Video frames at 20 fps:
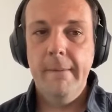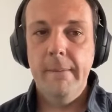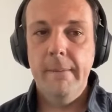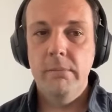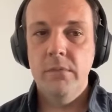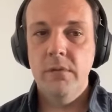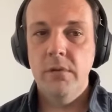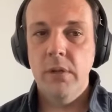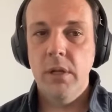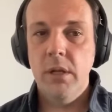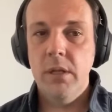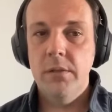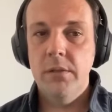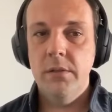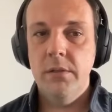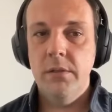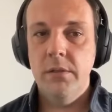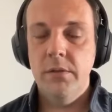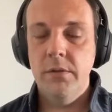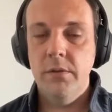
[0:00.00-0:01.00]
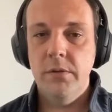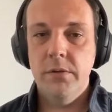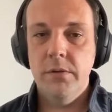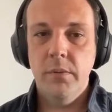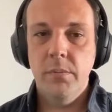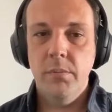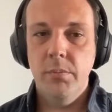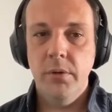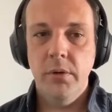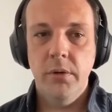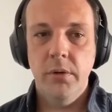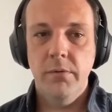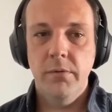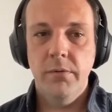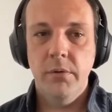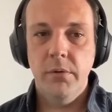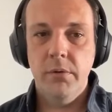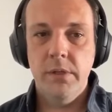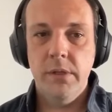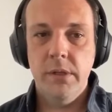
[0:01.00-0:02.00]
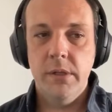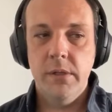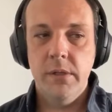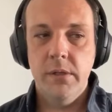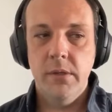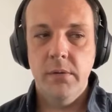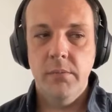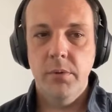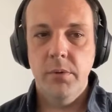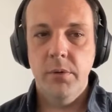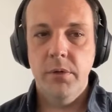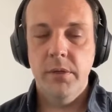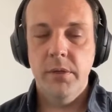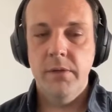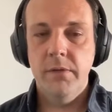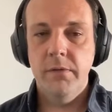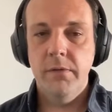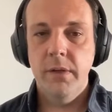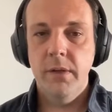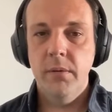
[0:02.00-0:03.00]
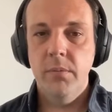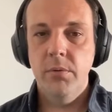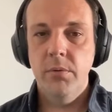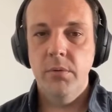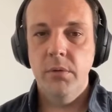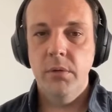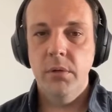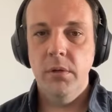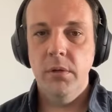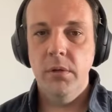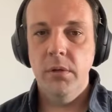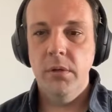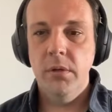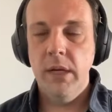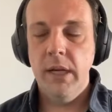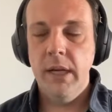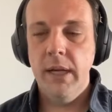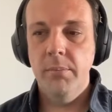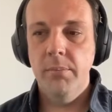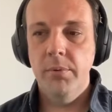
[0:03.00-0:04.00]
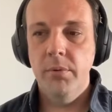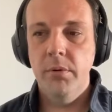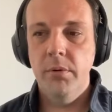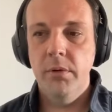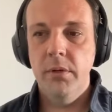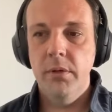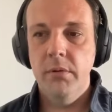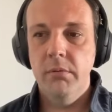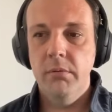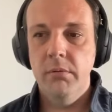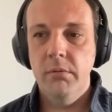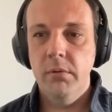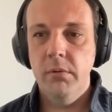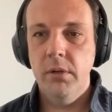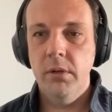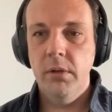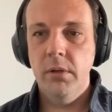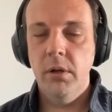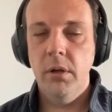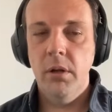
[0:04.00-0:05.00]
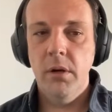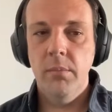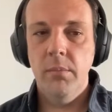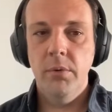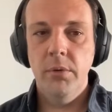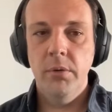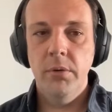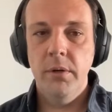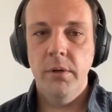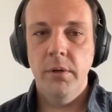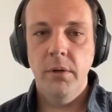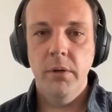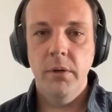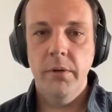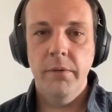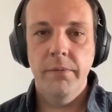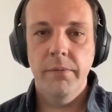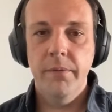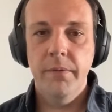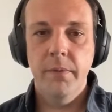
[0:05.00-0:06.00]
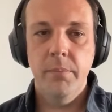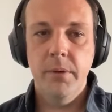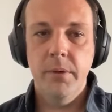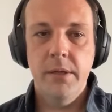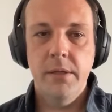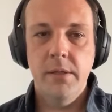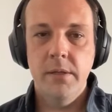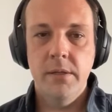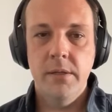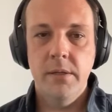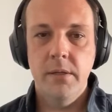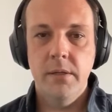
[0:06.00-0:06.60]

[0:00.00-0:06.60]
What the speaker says: So that's to source the book. Of course, the book is available in Apple and Audible and all of the places,